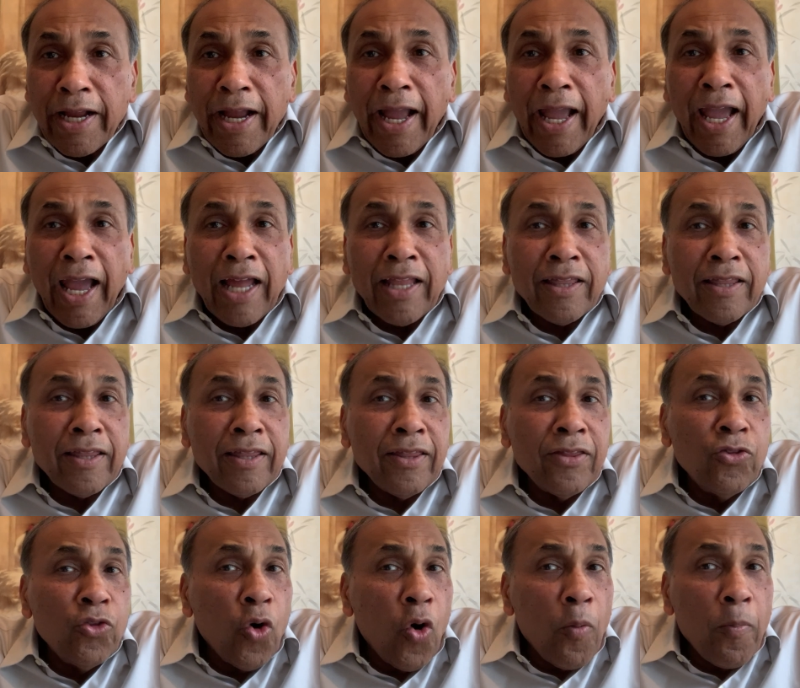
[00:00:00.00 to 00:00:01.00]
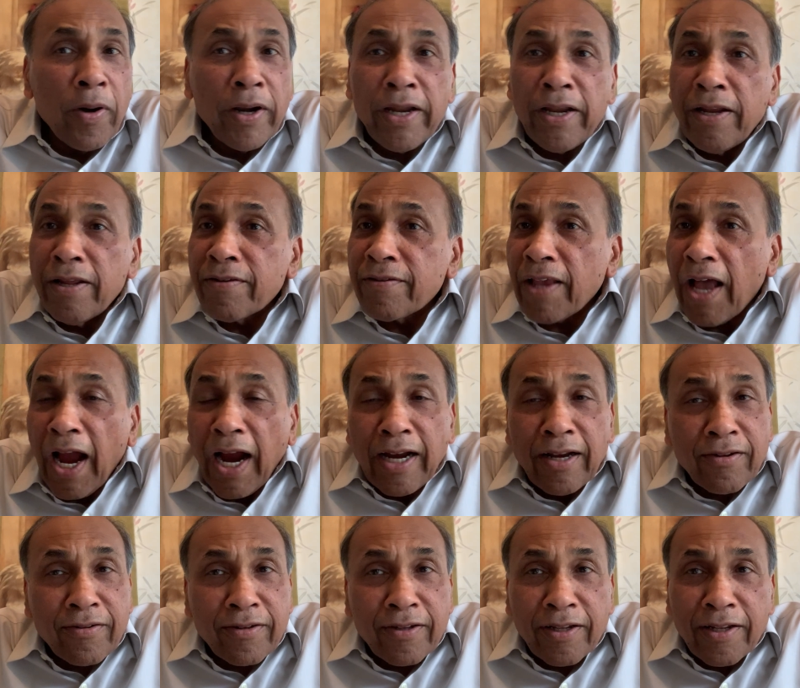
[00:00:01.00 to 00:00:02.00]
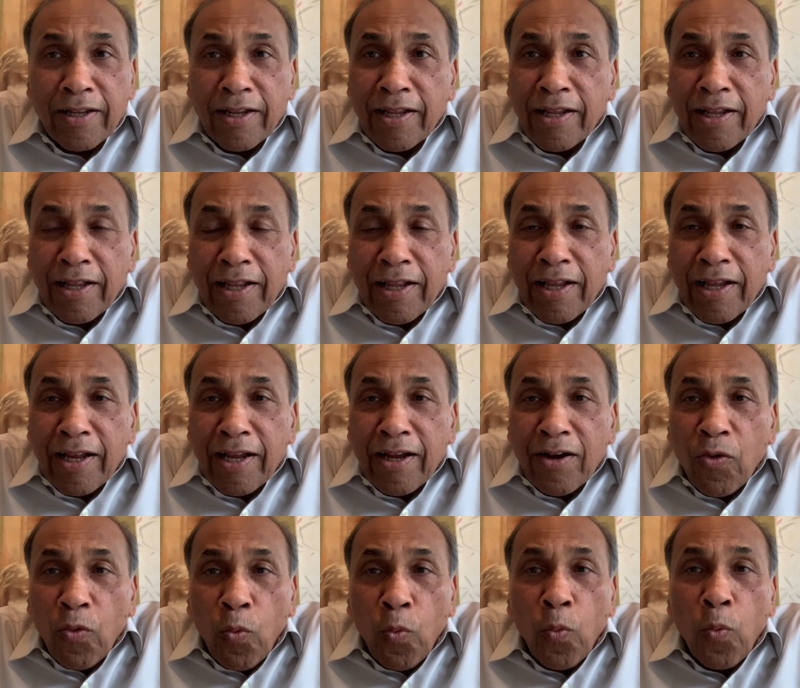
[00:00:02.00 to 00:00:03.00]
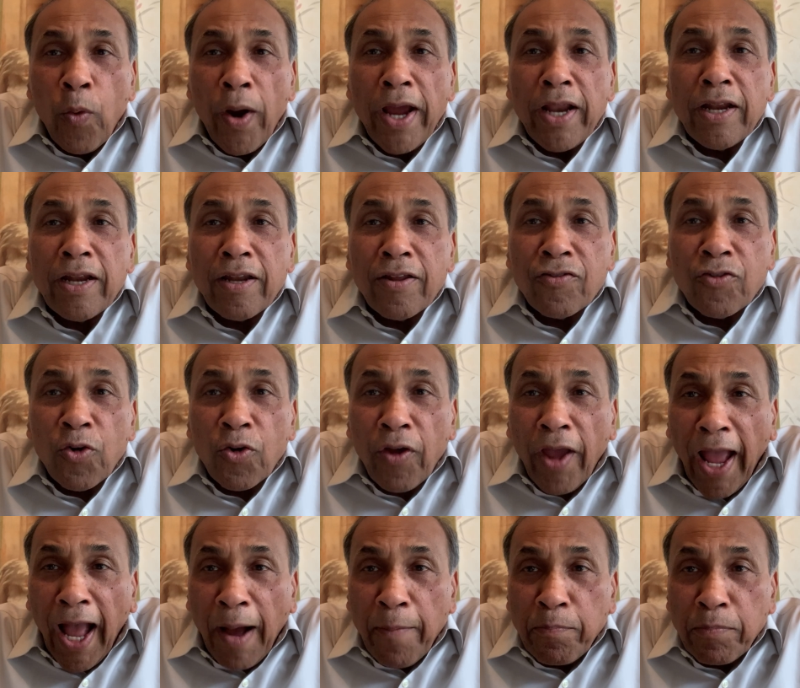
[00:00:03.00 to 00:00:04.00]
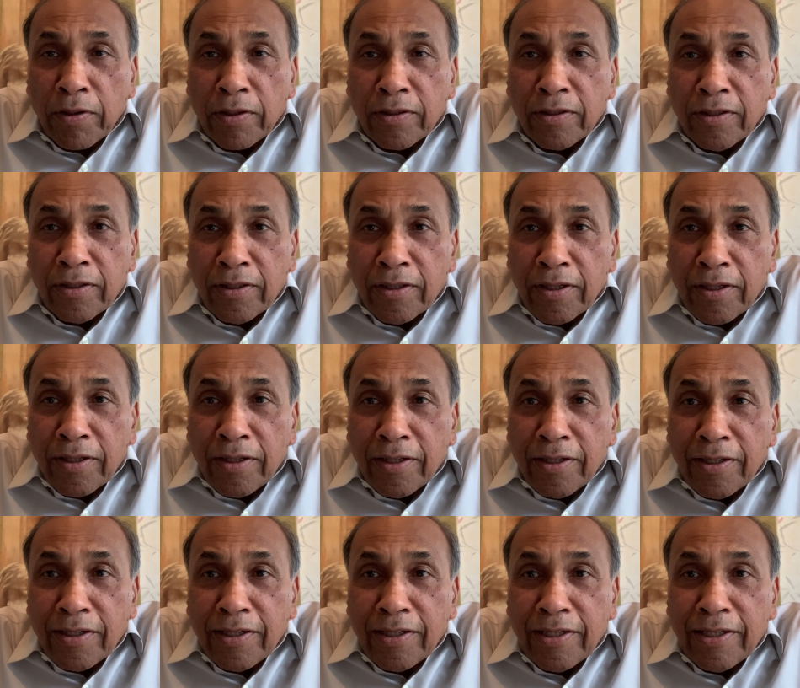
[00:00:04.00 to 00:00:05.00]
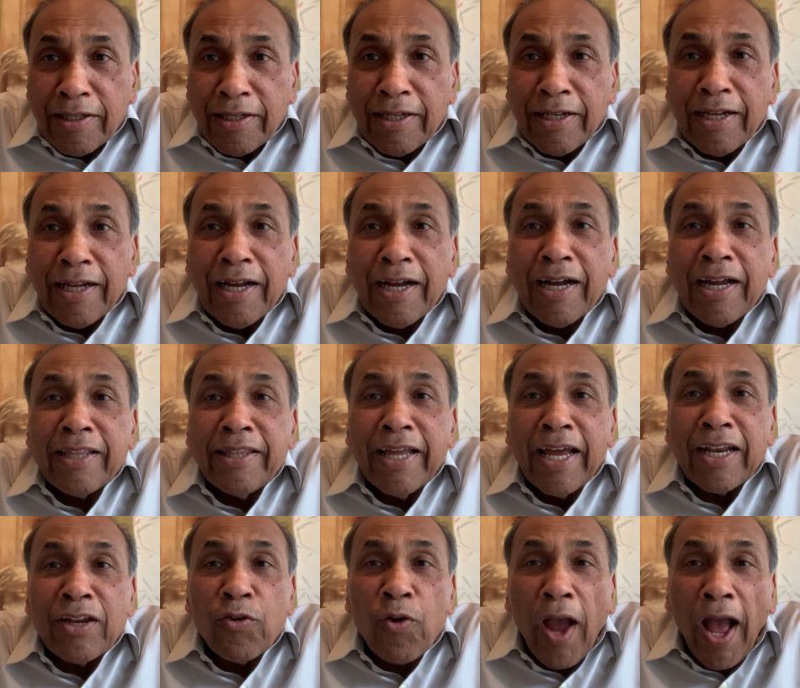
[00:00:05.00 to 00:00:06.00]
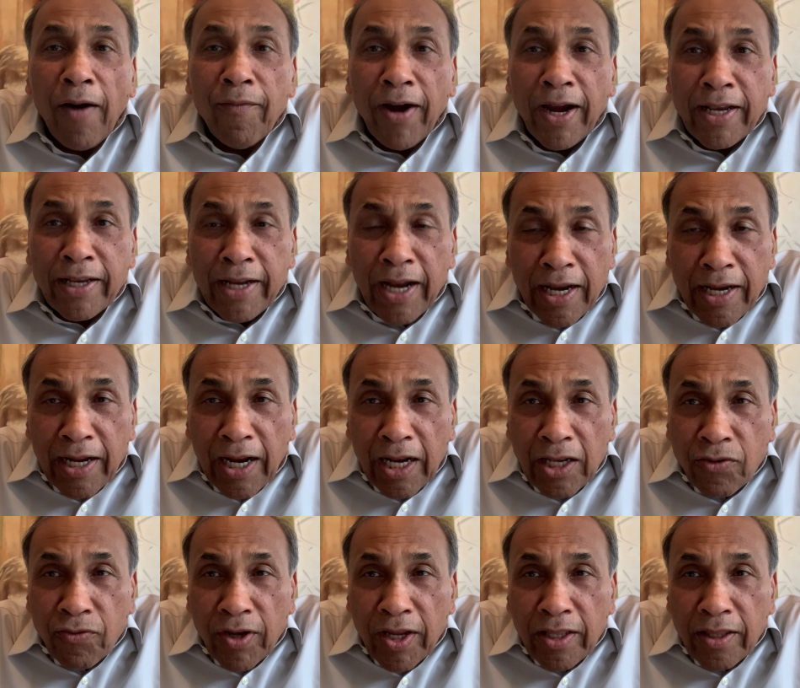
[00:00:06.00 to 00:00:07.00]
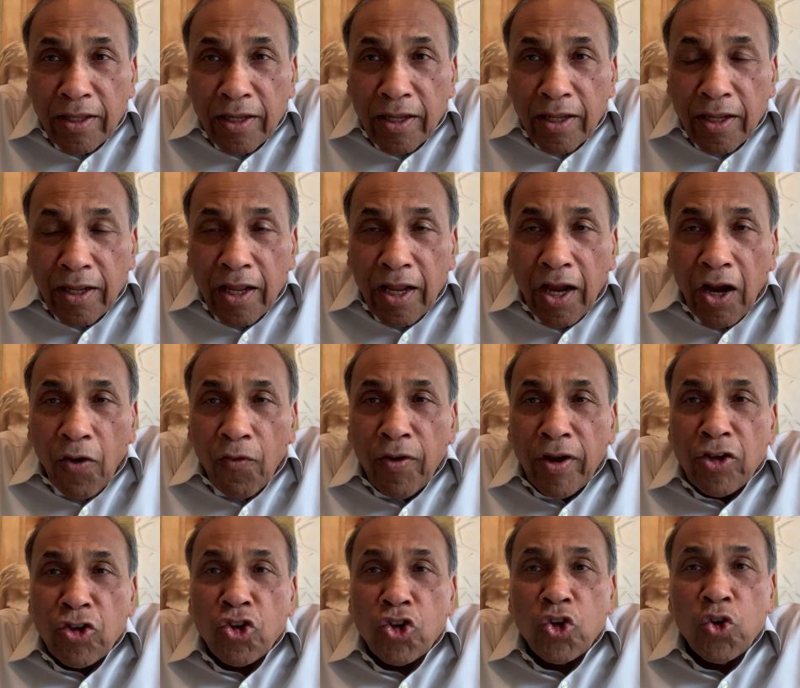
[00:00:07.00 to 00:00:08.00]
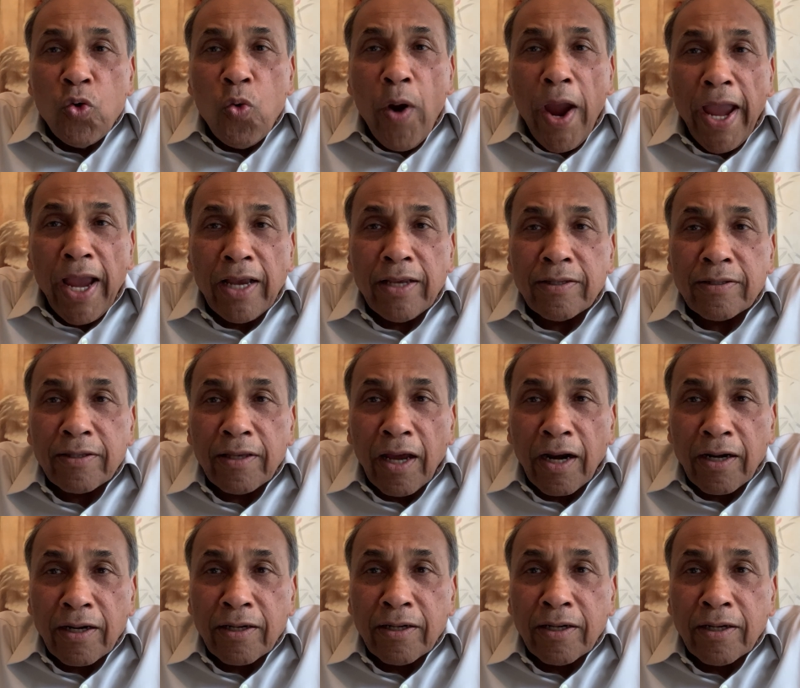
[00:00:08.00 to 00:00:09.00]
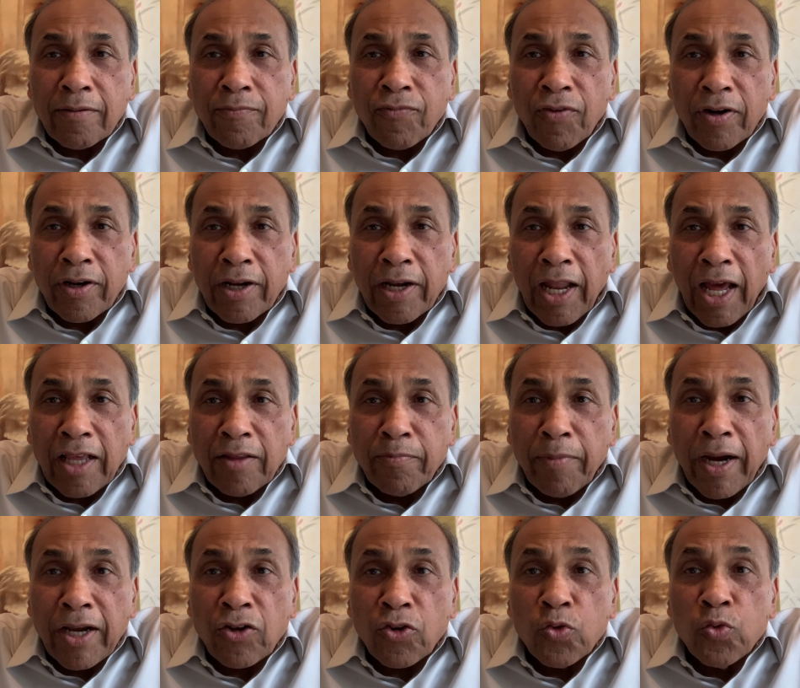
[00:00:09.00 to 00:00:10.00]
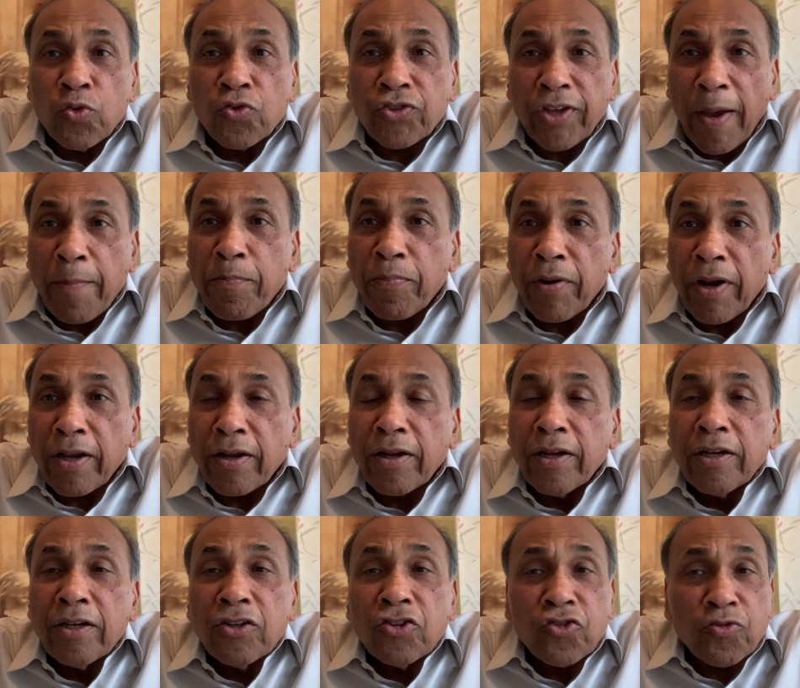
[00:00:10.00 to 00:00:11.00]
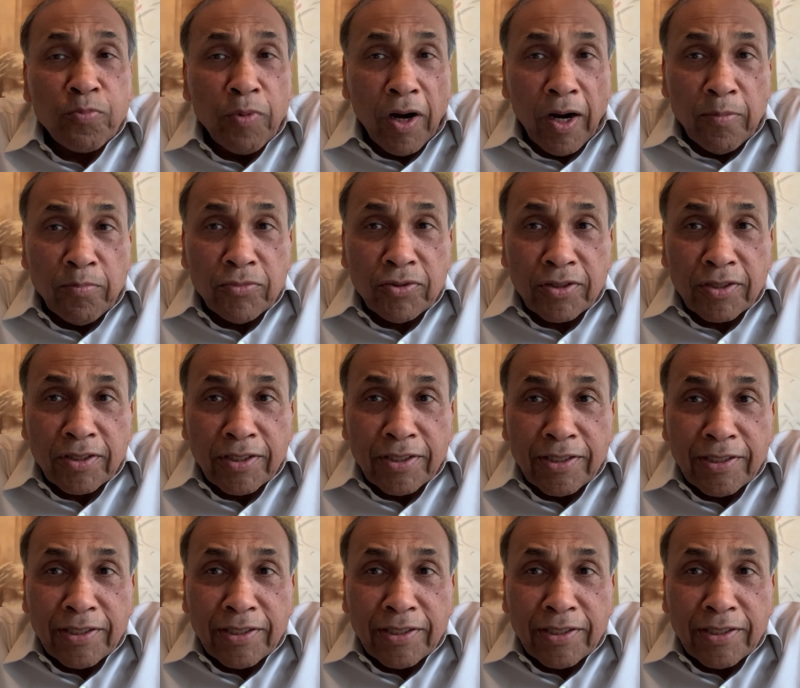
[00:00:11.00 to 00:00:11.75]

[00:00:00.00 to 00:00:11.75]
and nobody decides when it is going to happen, then you have identical twin. When two eggs are fertilized by two separate sperms,